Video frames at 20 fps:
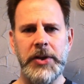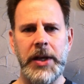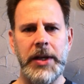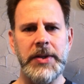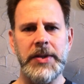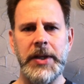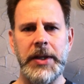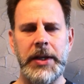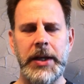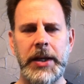
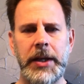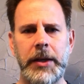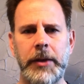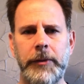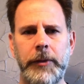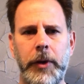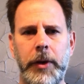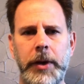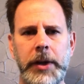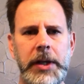as the king
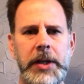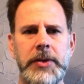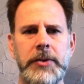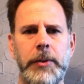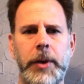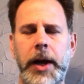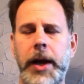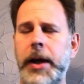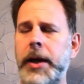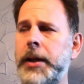of all
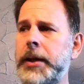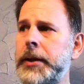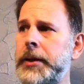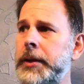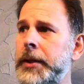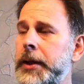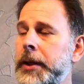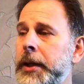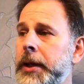Israel.